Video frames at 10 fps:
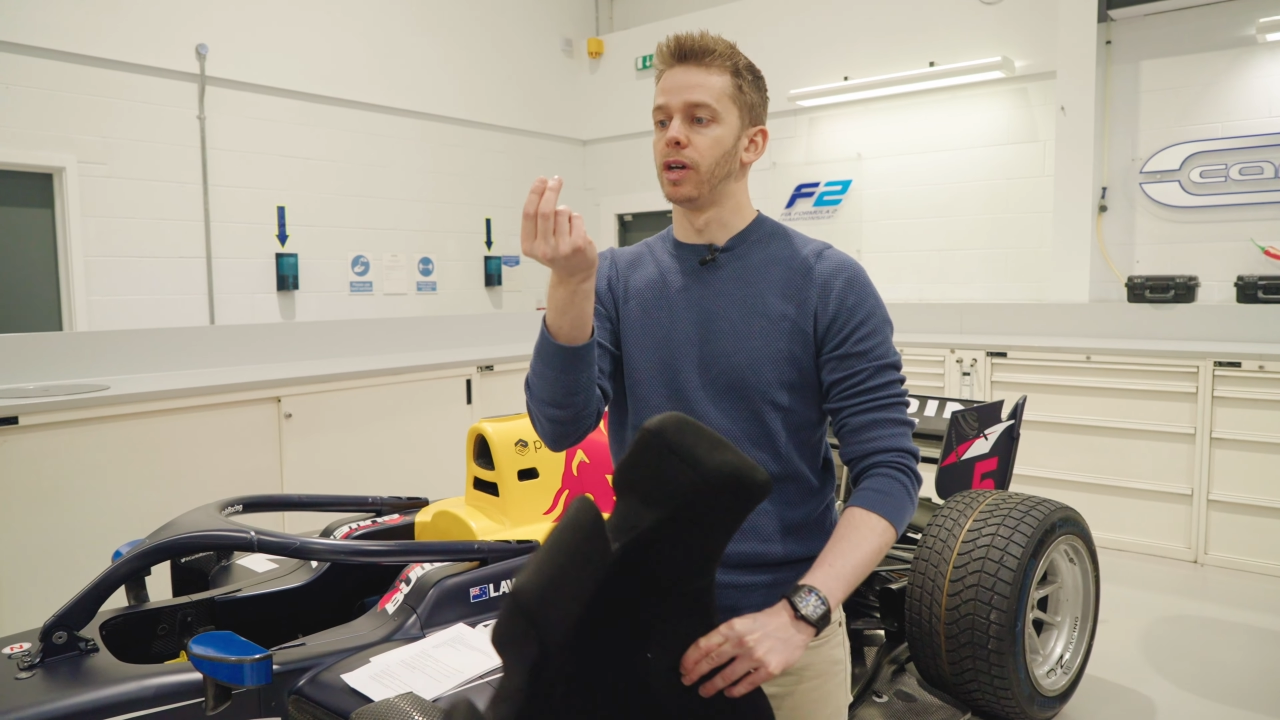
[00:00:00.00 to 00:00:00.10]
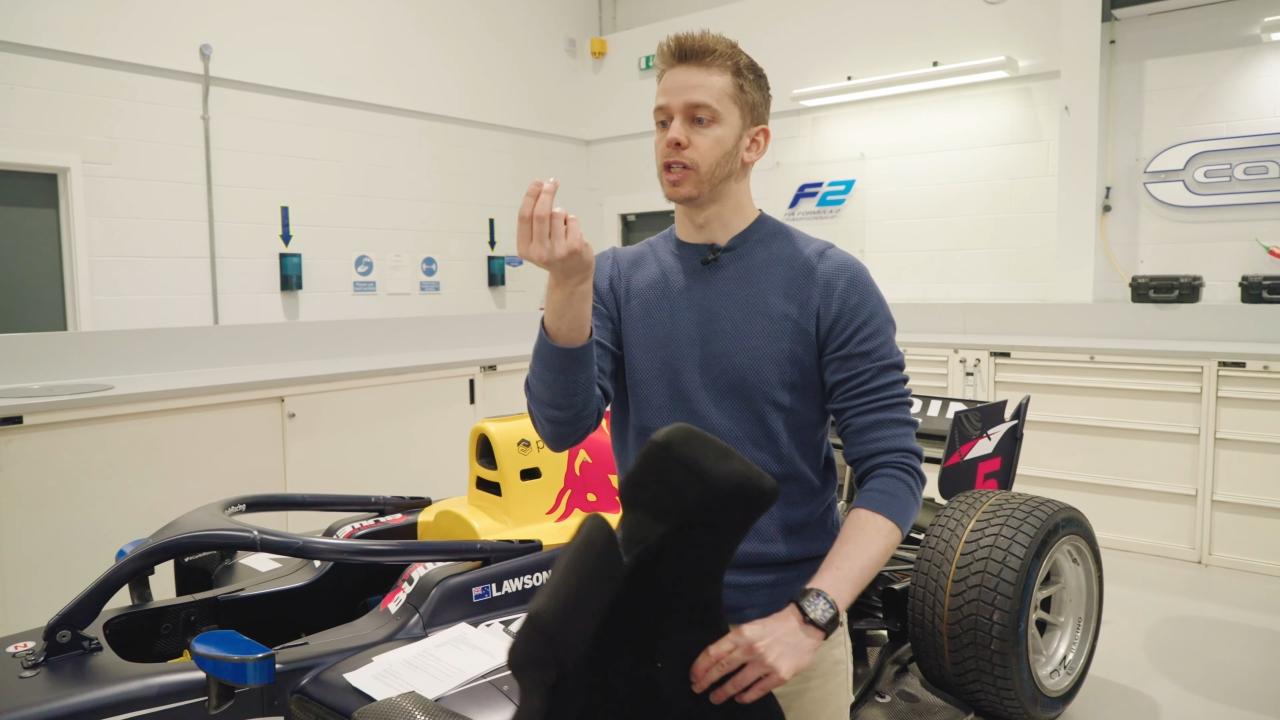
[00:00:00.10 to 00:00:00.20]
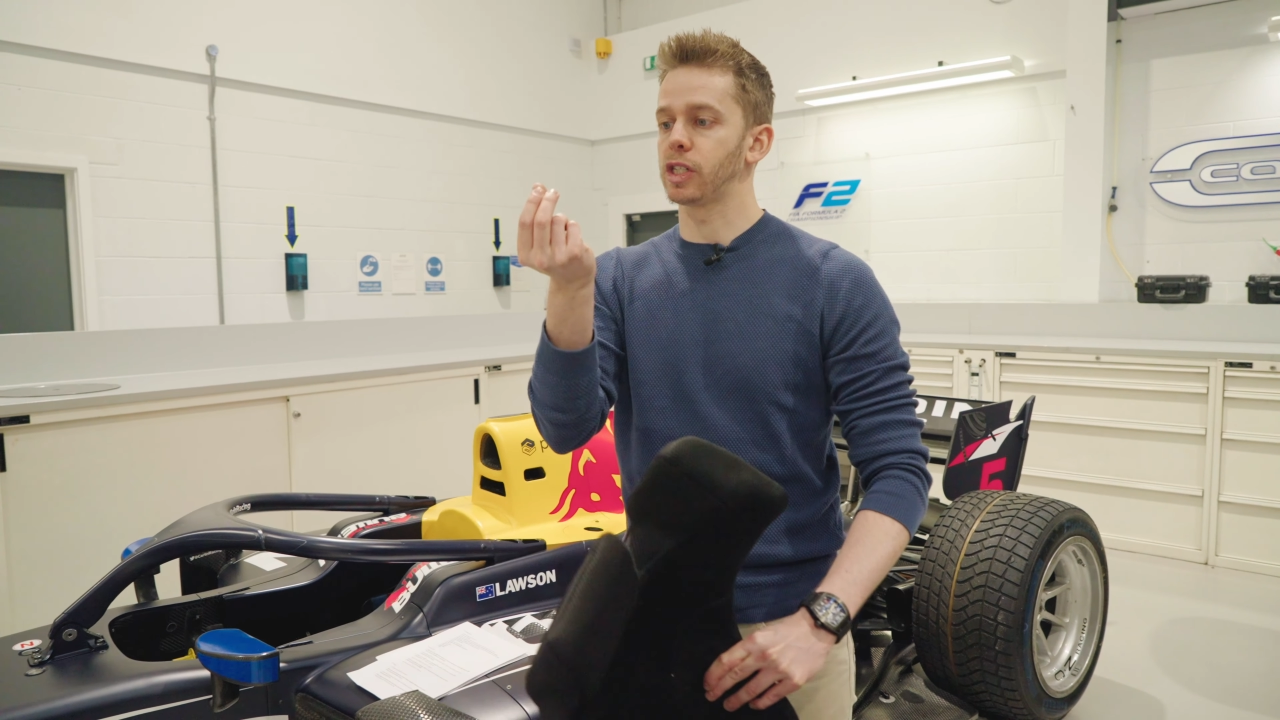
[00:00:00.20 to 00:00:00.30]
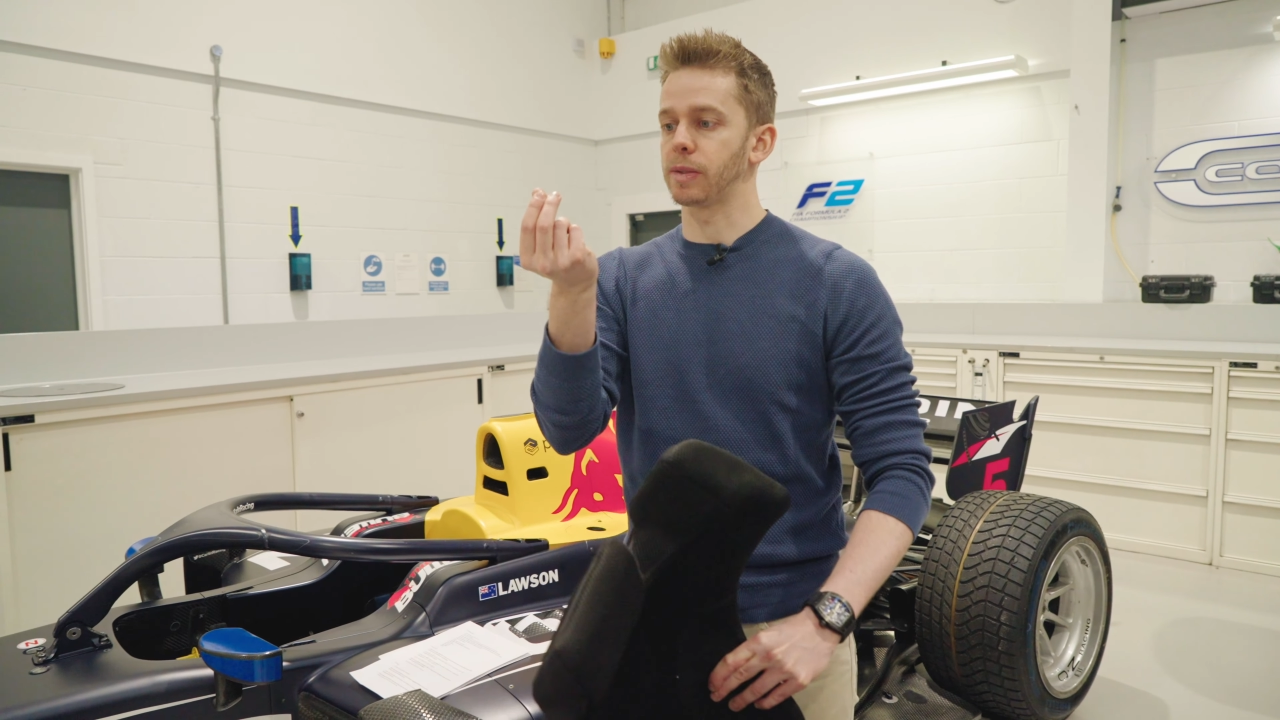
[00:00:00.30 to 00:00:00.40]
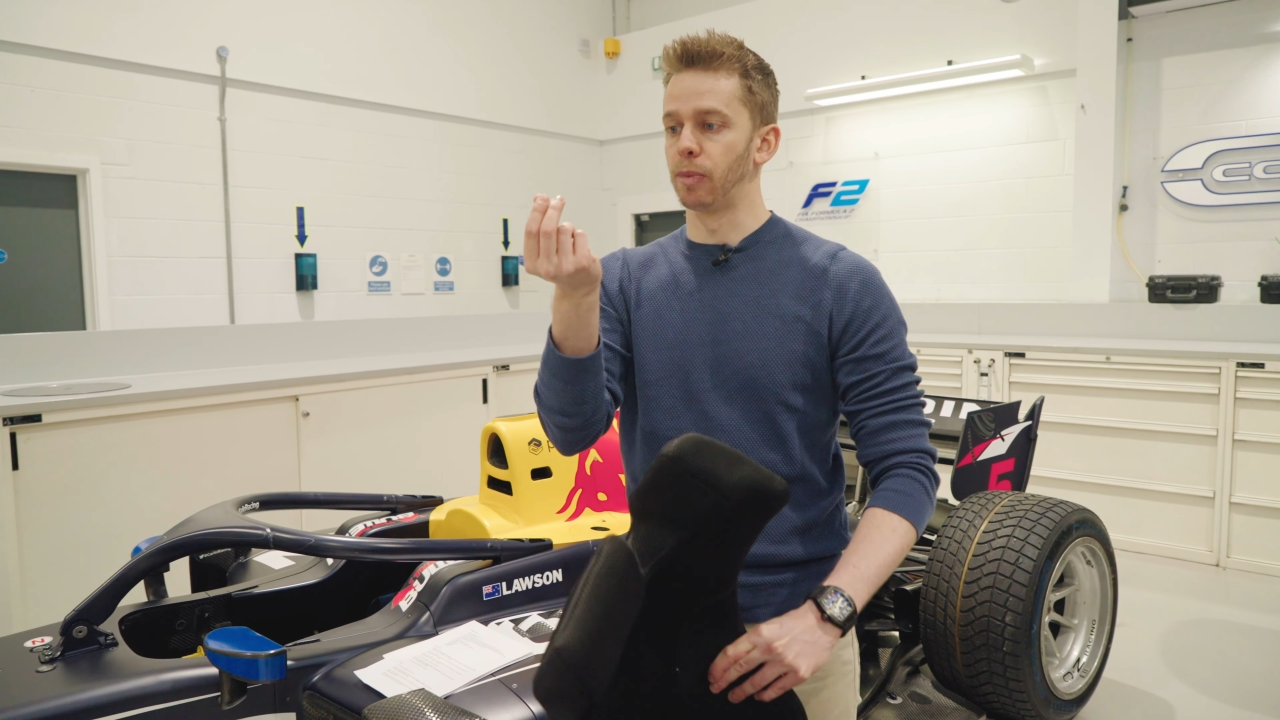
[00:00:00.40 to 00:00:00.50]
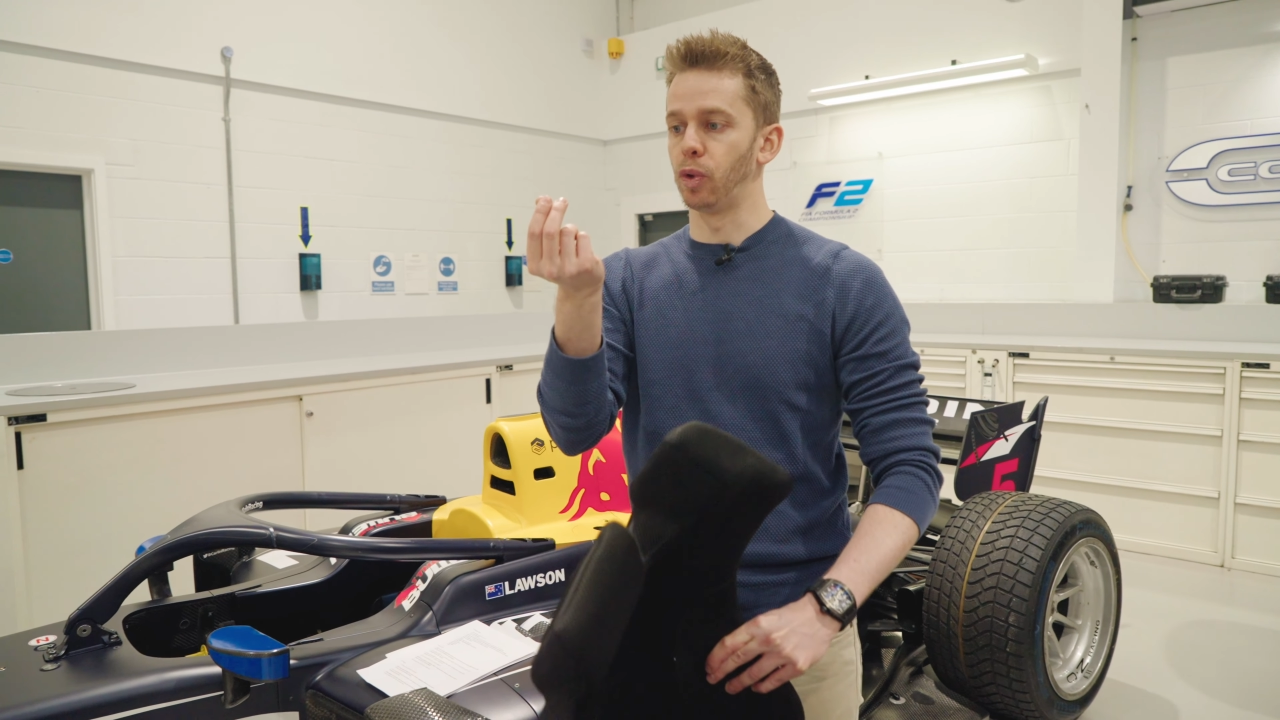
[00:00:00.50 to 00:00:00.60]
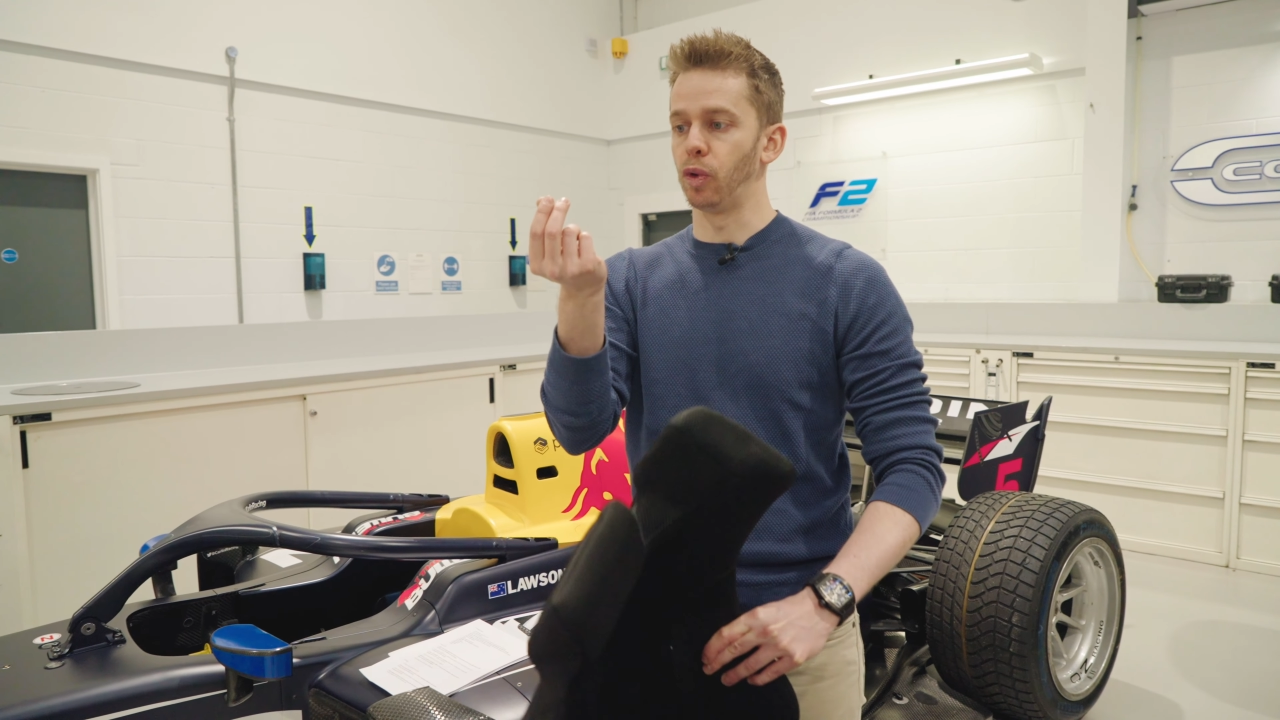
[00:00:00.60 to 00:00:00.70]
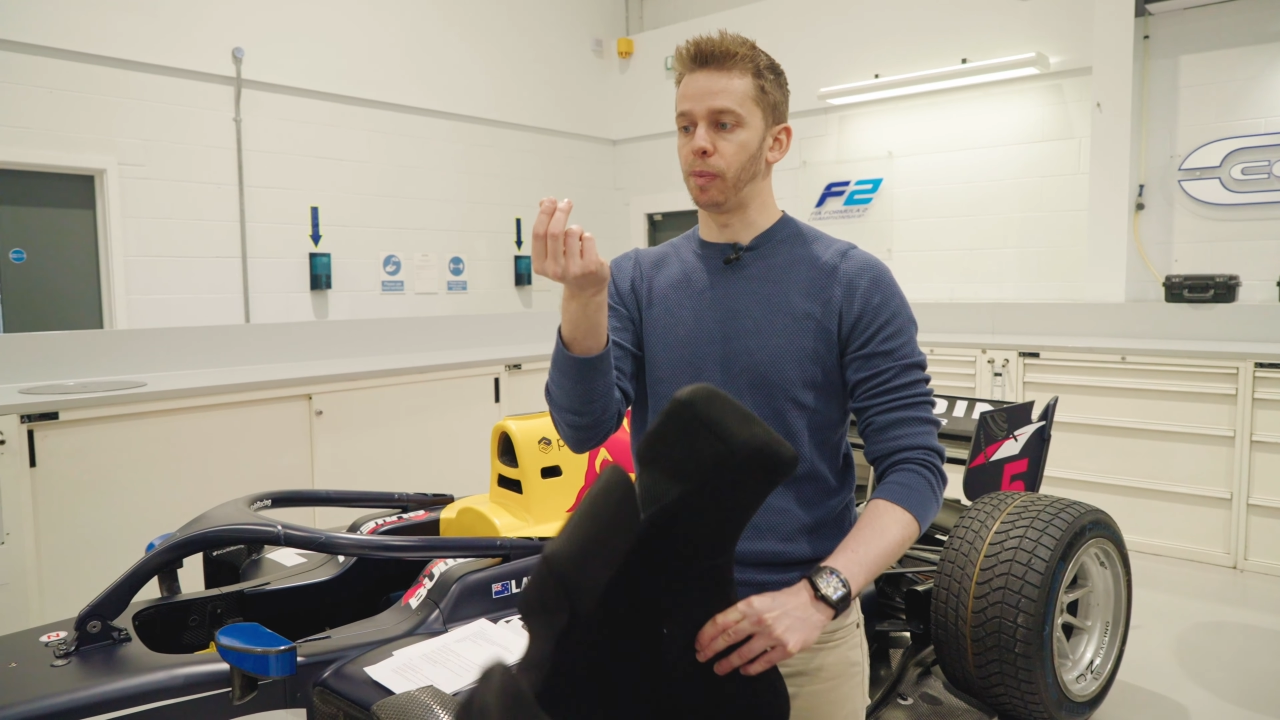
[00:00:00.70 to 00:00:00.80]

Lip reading: small